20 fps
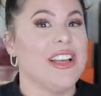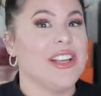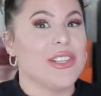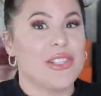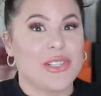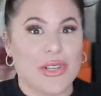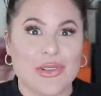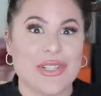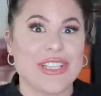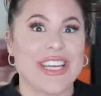
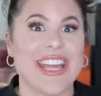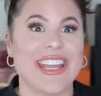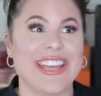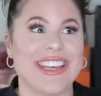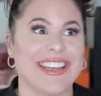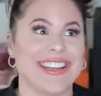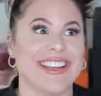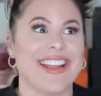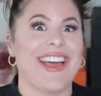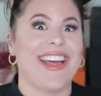So take
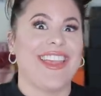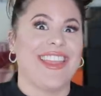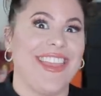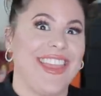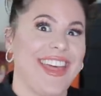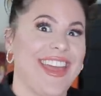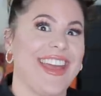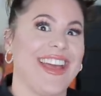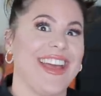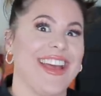it
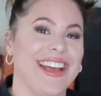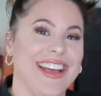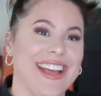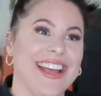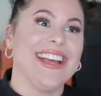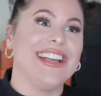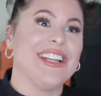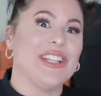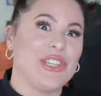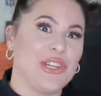there
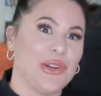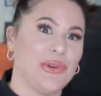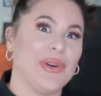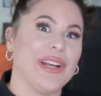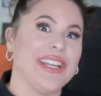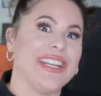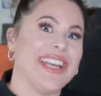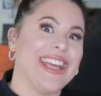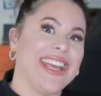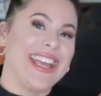chew
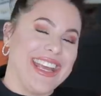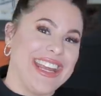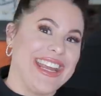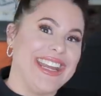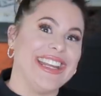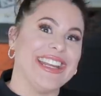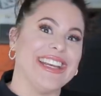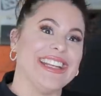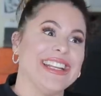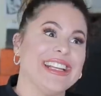it,
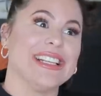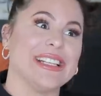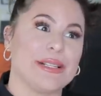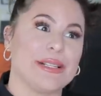eat it,